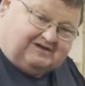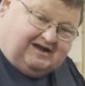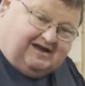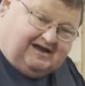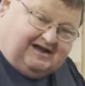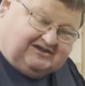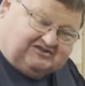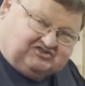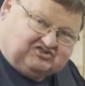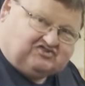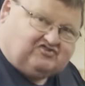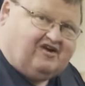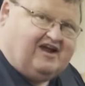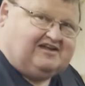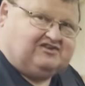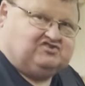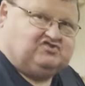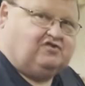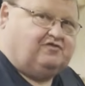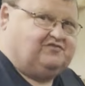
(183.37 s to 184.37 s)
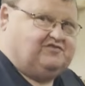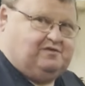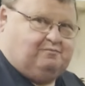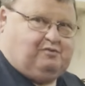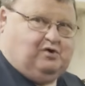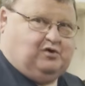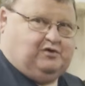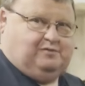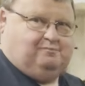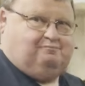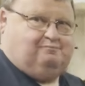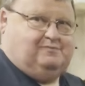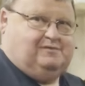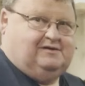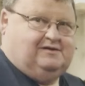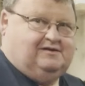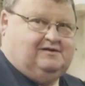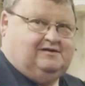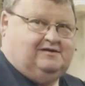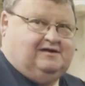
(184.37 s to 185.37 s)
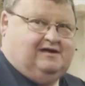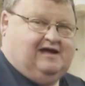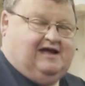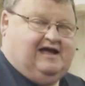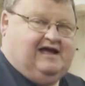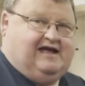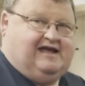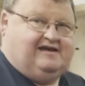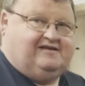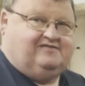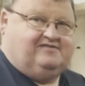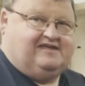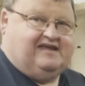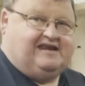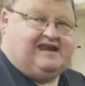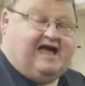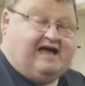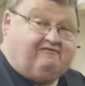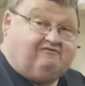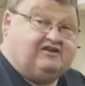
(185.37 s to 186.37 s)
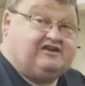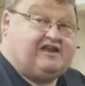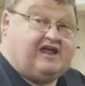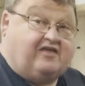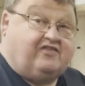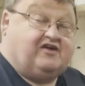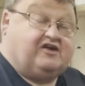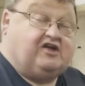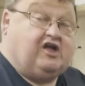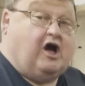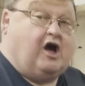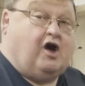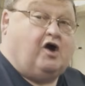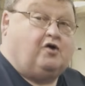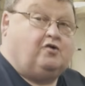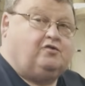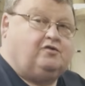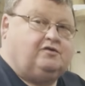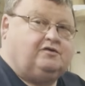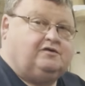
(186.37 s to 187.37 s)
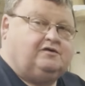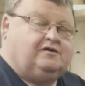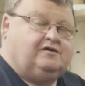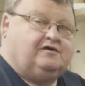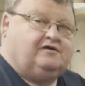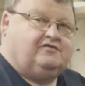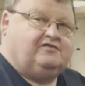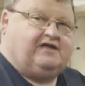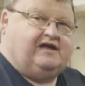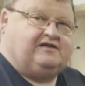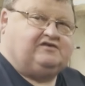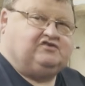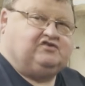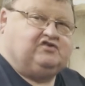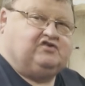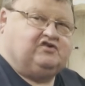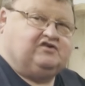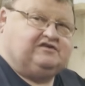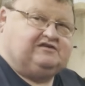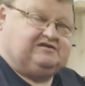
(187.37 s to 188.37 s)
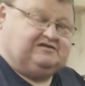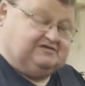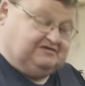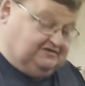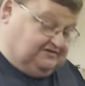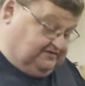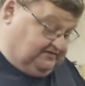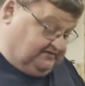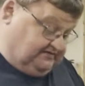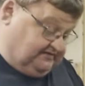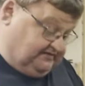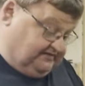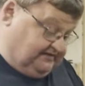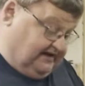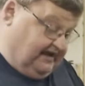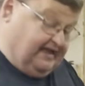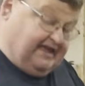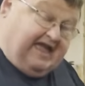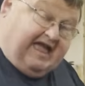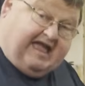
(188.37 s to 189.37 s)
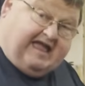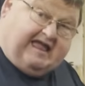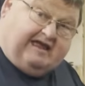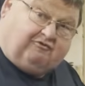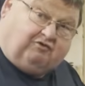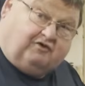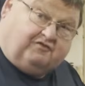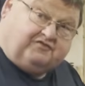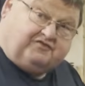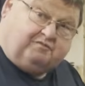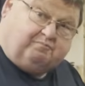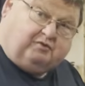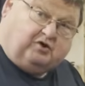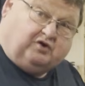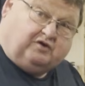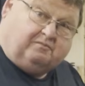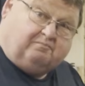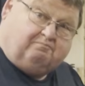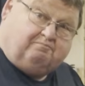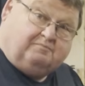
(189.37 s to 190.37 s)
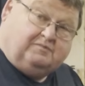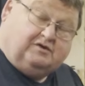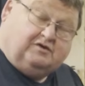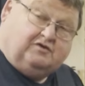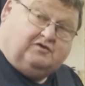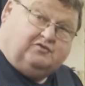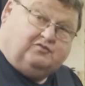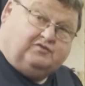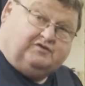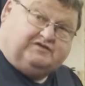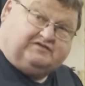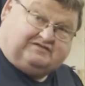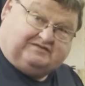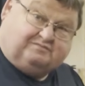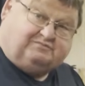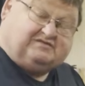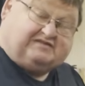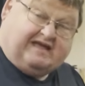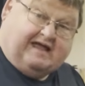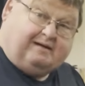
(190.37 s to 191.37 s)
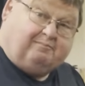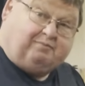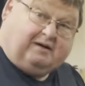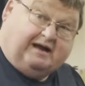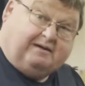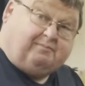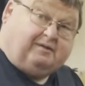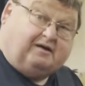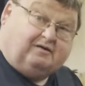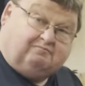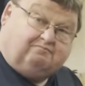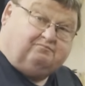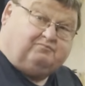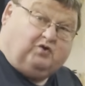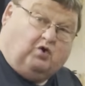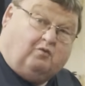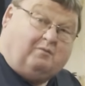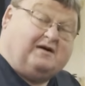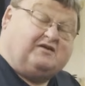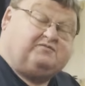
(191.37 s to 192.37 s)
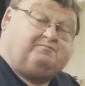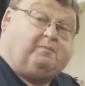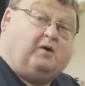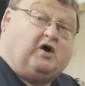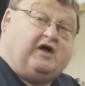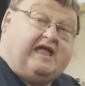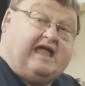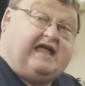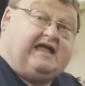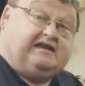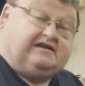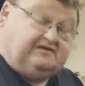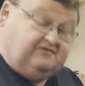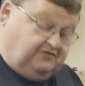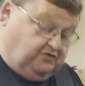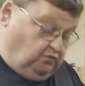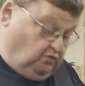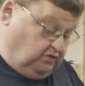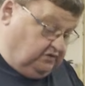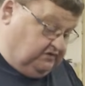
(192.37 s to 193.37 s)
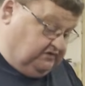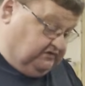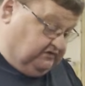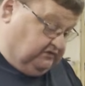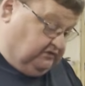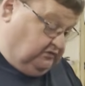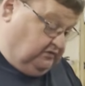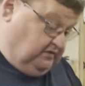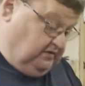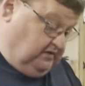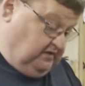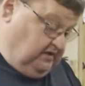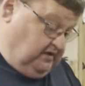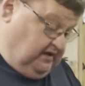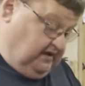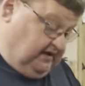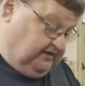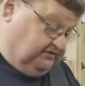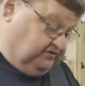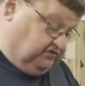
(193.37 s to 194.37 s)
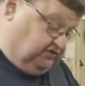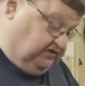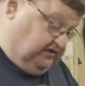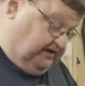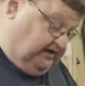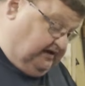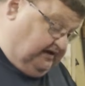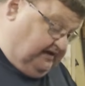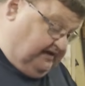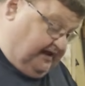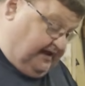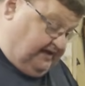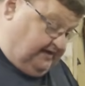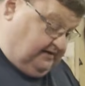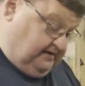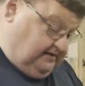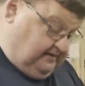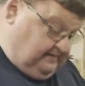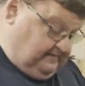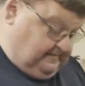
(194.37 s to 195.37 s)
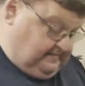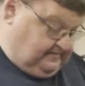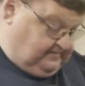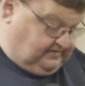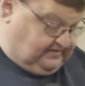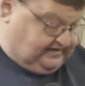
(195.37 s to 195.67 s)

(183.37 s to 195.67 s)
a scratch off the bottom and then have another go, that you could just take a hair off the bottom with some sandpaper, almost by hand if you wanted to, until you could get the